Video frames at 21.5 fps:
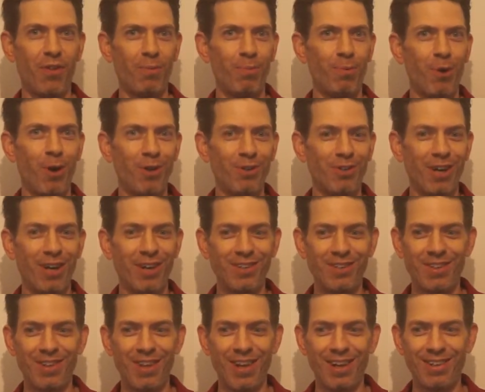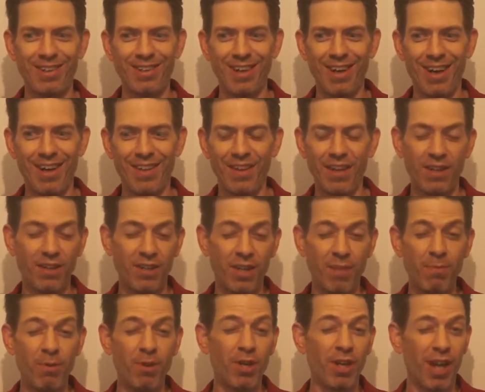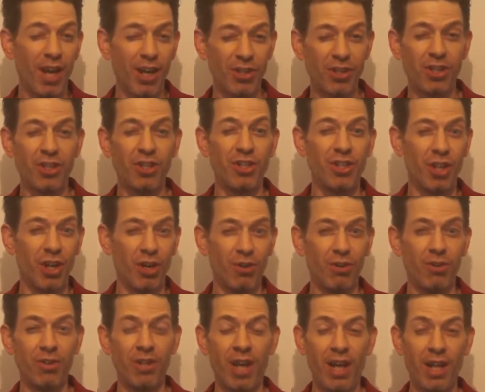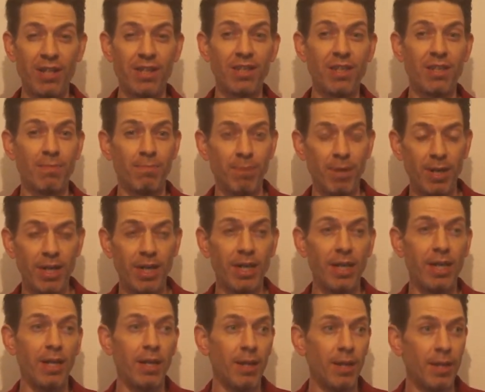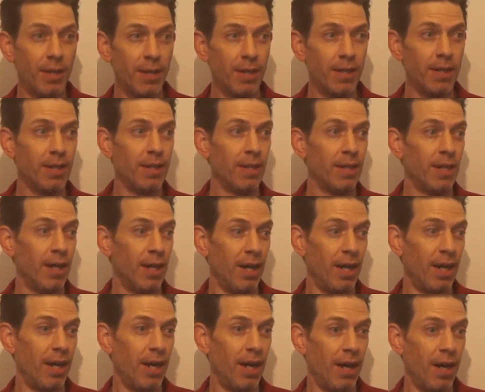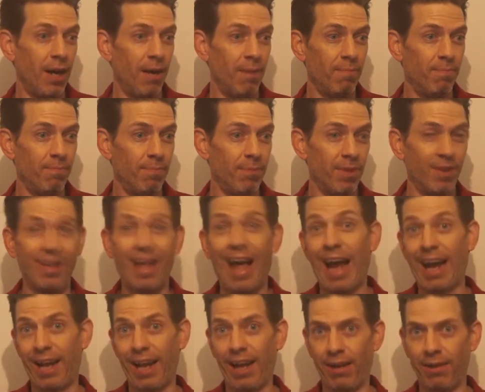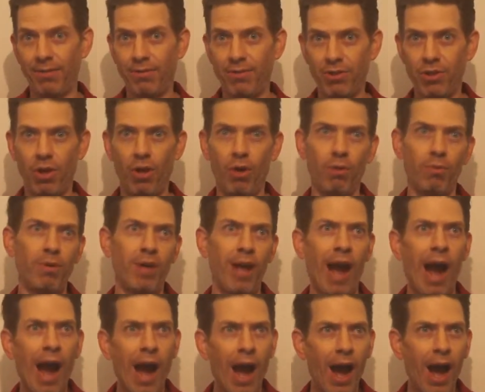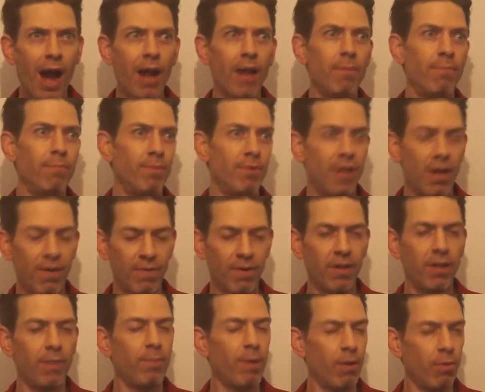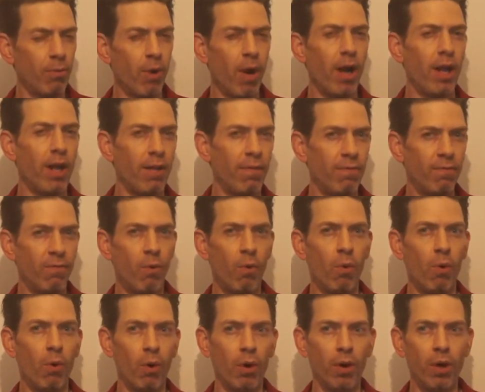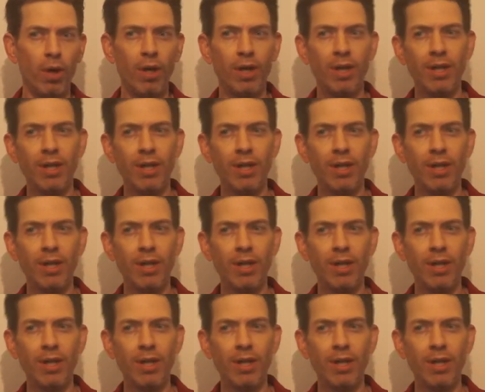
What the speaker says: other projects that communication in general tends to be lacking. So kind of definitely be ready for